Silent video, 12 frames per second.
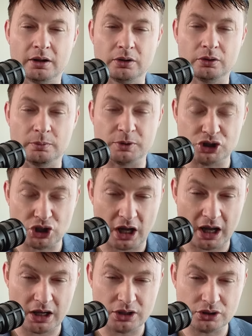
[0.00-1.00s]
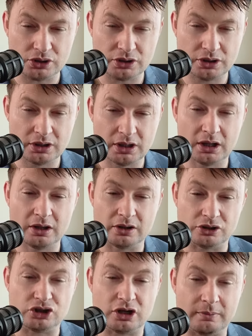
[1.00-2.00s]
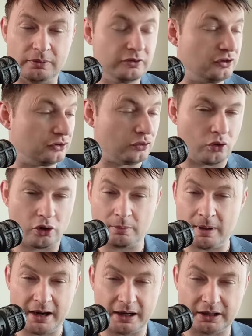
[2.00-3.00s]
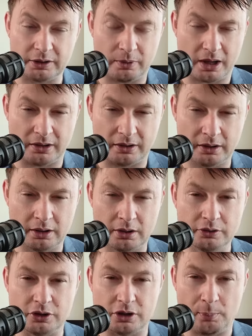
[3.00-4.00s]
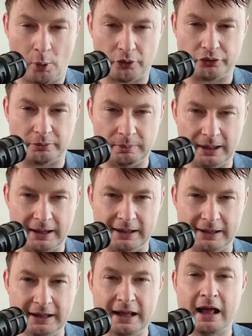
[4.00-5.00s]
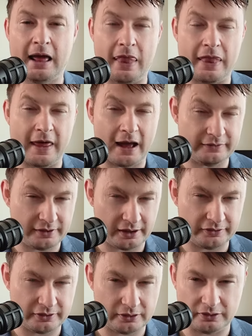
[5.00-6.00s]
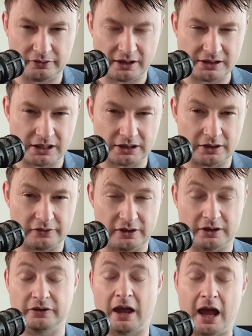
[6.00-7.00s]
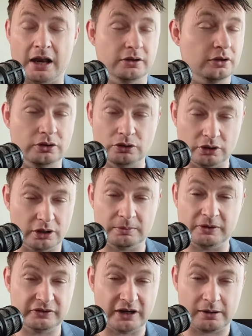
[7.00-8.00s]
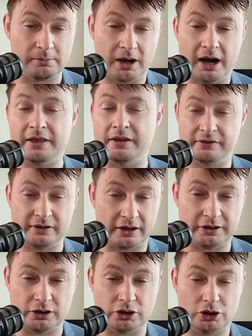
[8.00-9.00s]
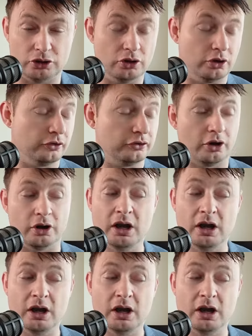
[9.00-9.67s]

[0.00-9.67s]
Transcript: could be changed. The chips just automatically went to the opposing player. That's how serious they take these things, and you can be stung by it. There's nothing you can do. So